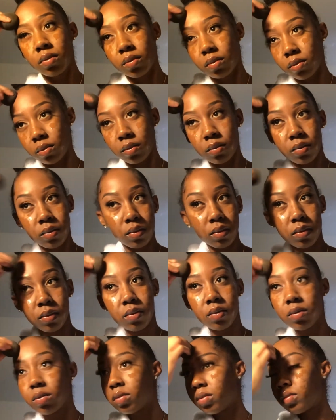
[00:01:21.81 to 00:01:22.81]
Blends
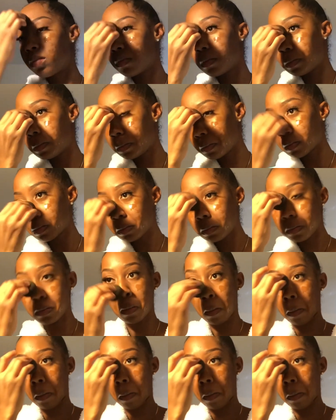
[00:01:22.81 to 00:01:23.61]
all of that out.